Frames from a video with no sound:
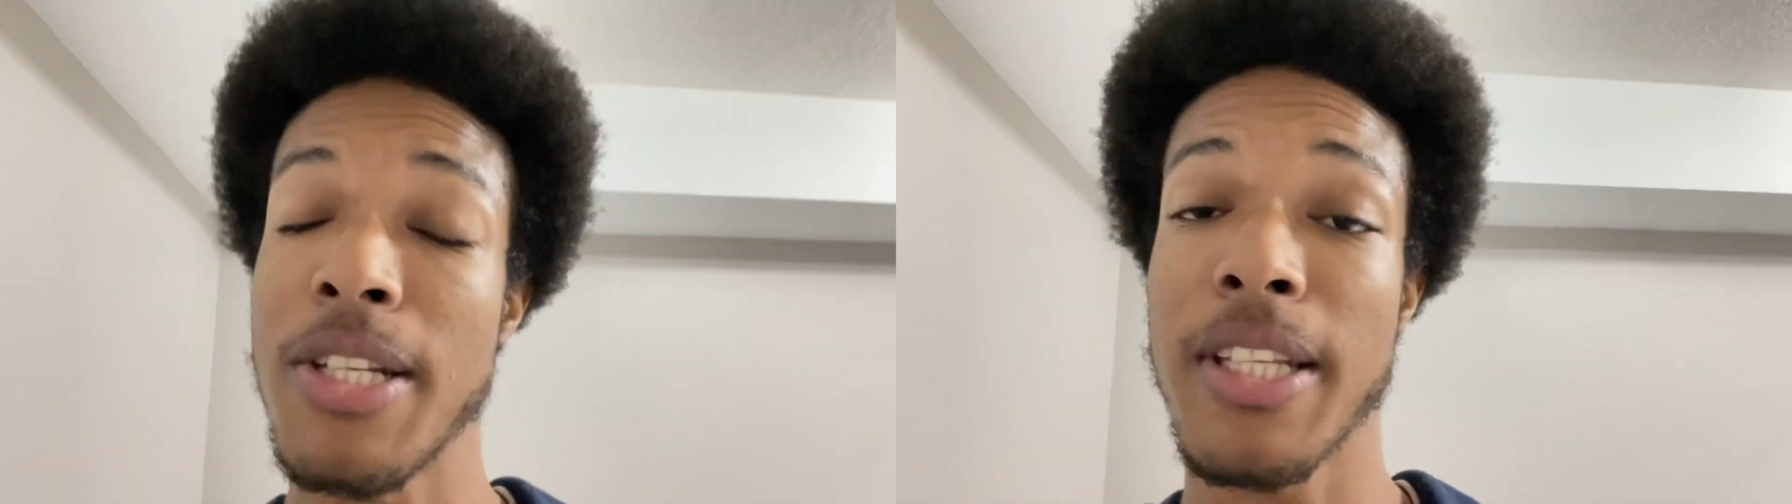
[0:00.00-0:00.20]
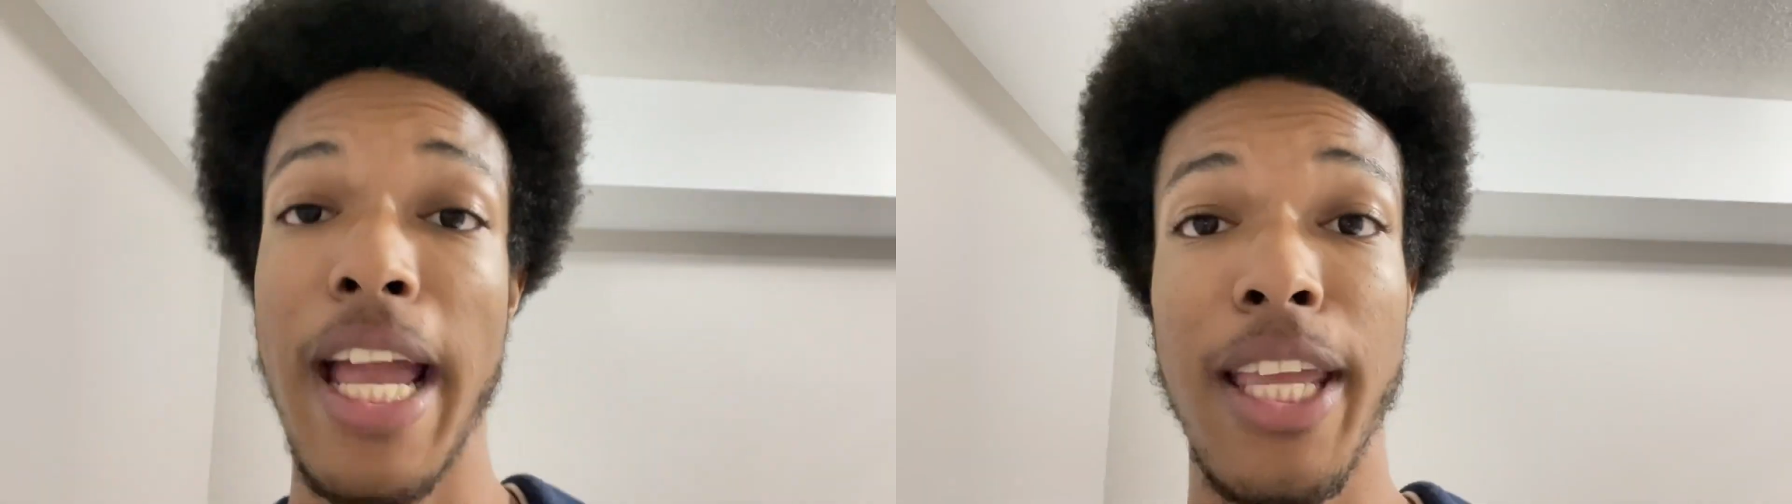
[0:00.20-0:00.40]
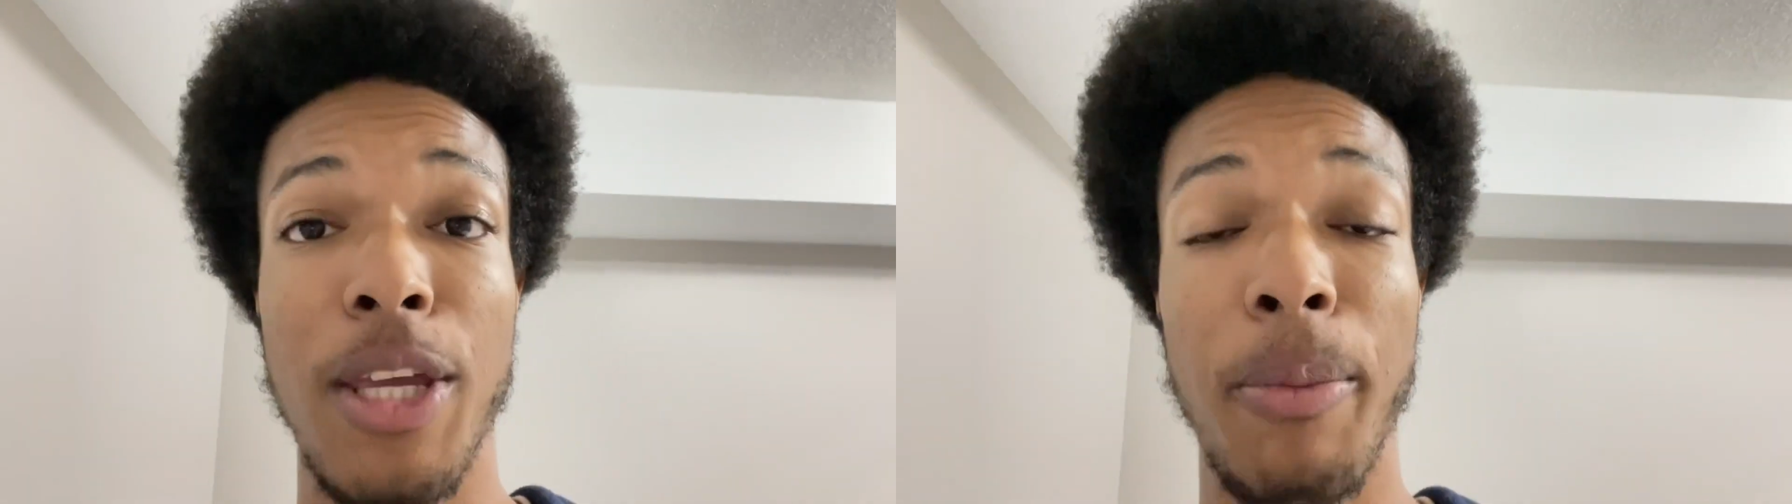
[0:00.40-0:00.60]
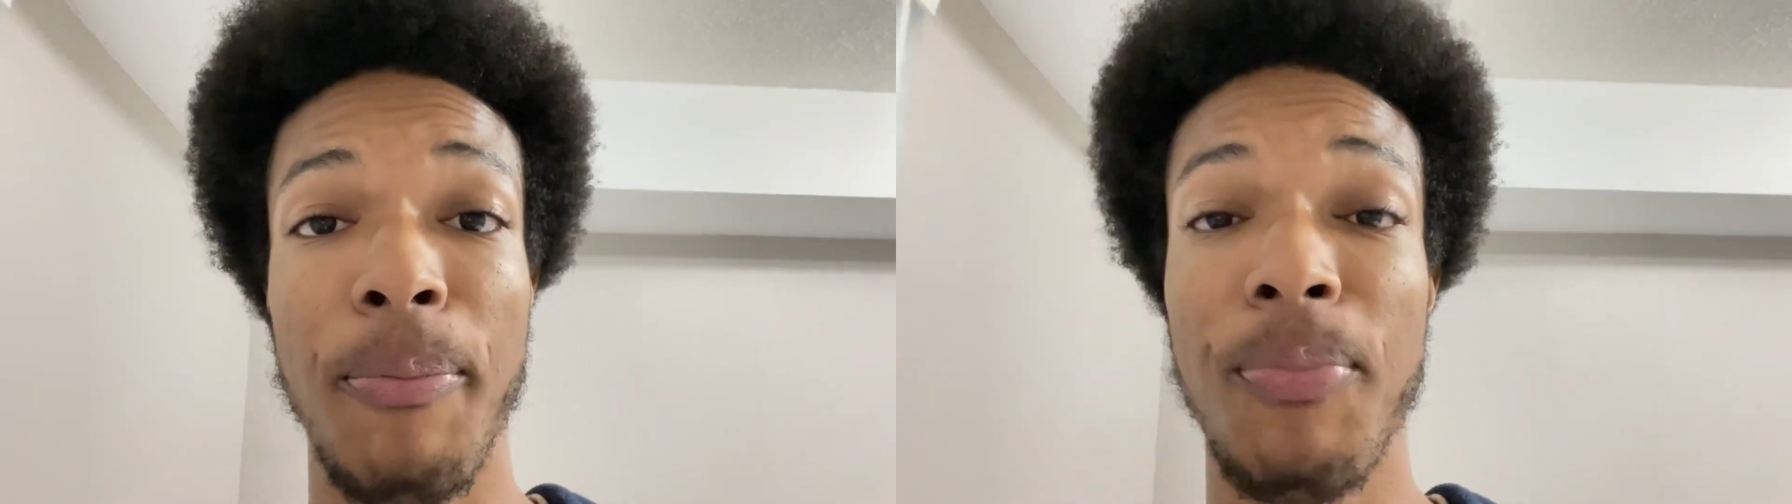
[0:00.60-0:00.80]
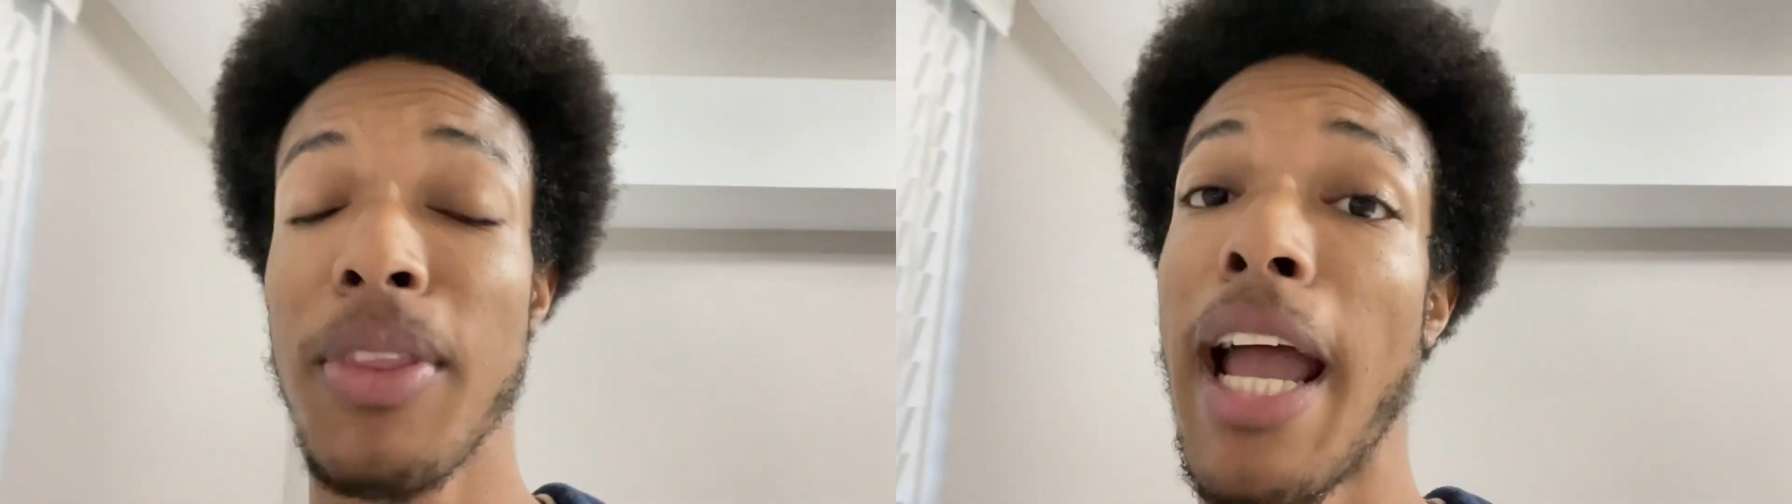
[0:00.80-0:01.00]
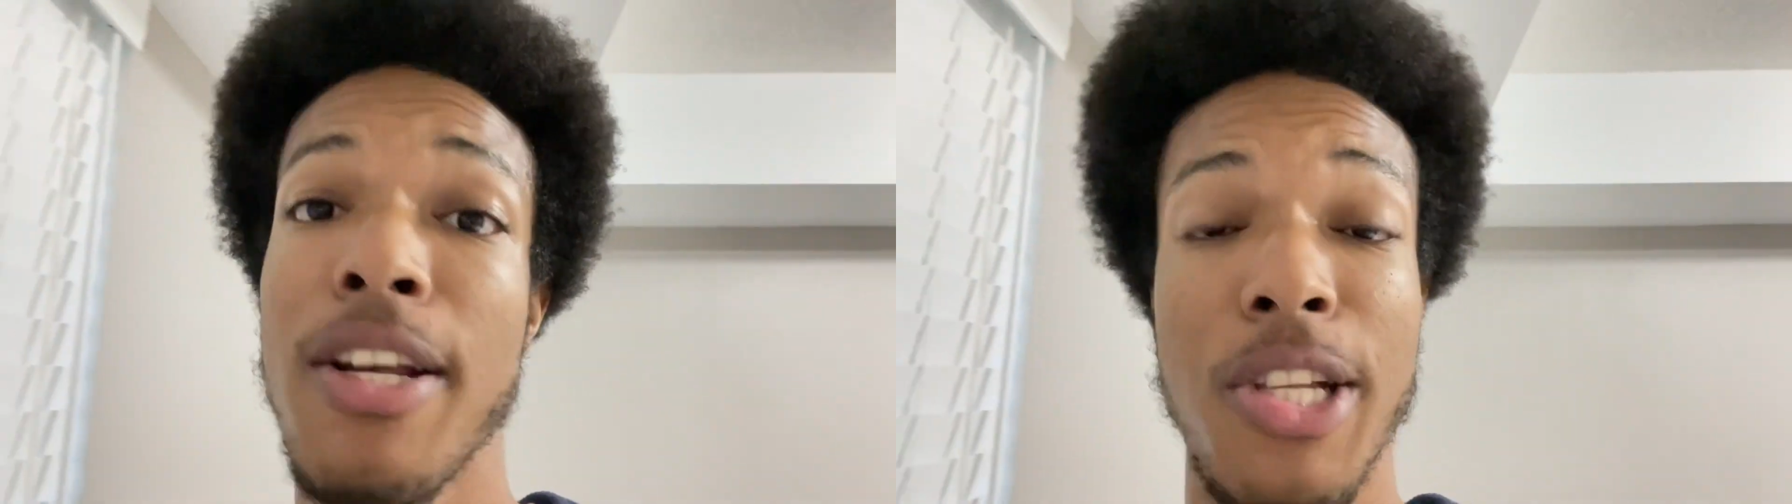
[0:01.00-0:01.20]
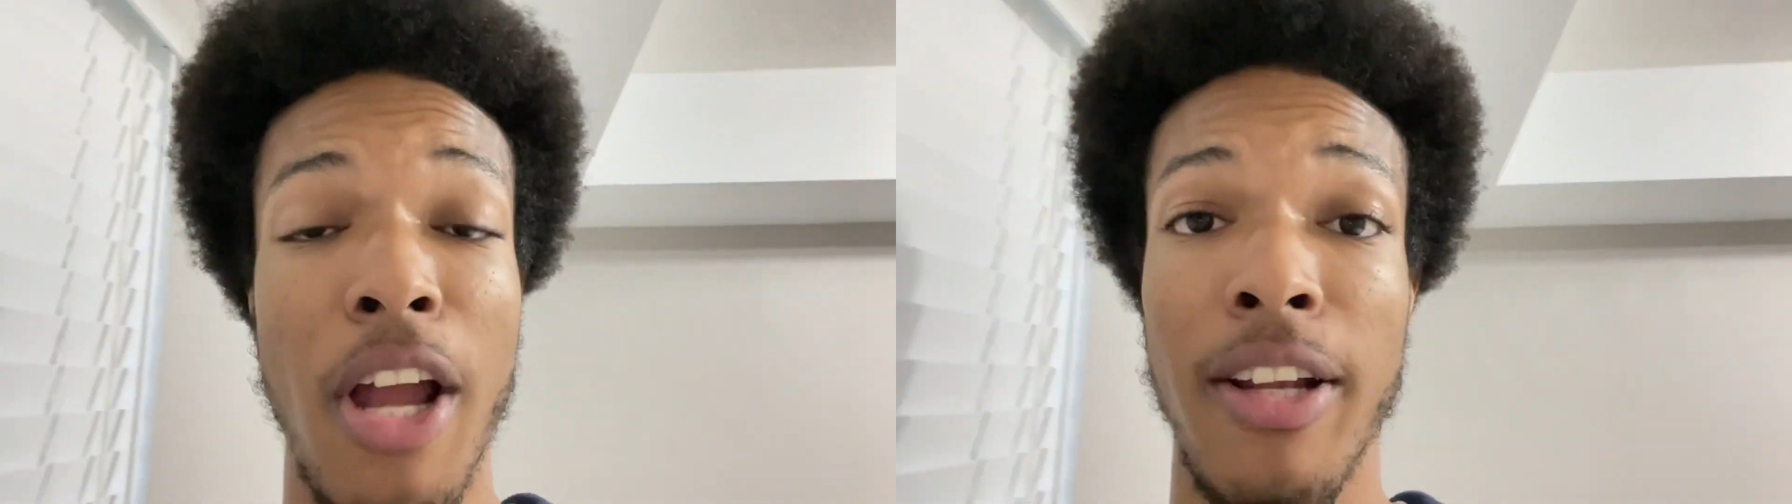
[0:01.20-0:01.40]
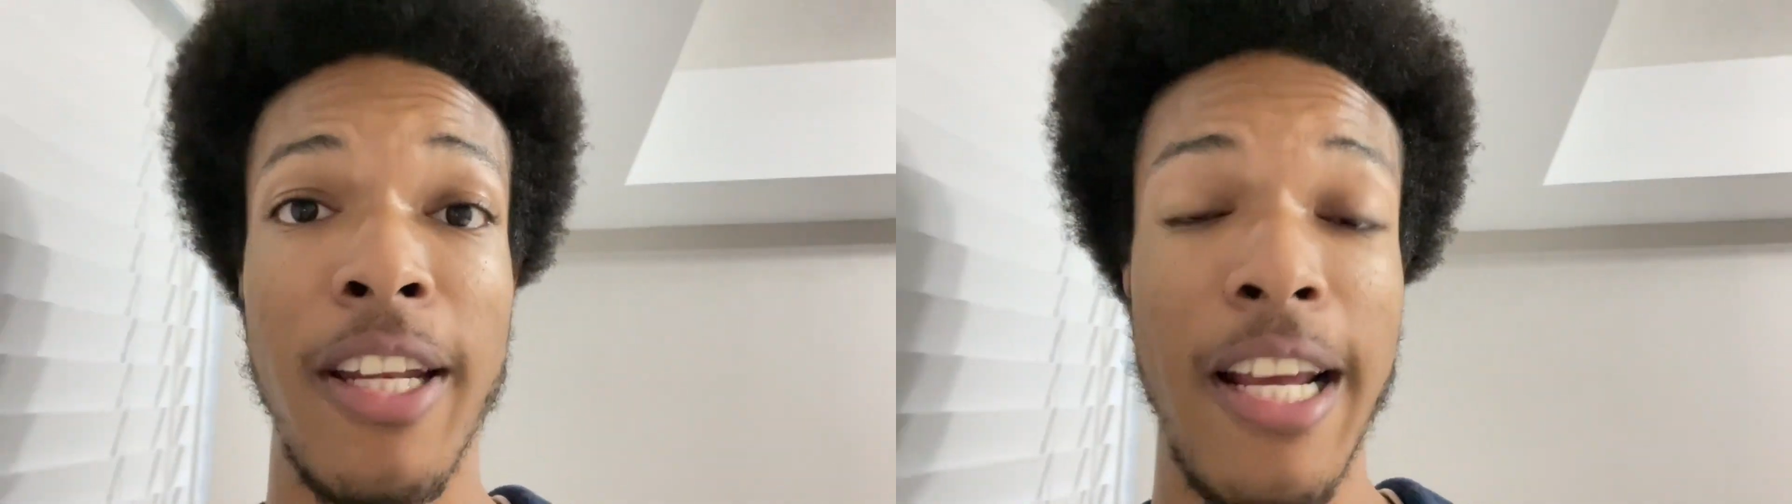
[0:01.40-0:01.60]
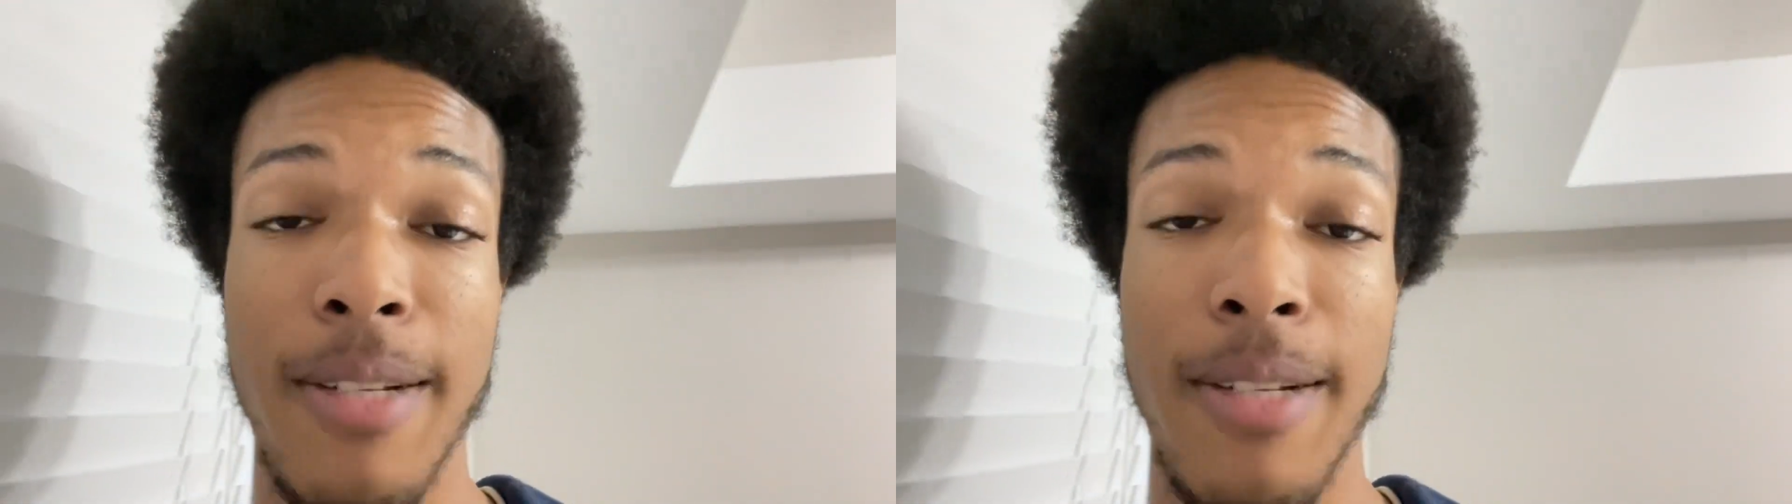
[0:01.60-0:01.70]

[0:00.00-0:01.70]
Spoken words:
and thank you. I'll see y'all in the next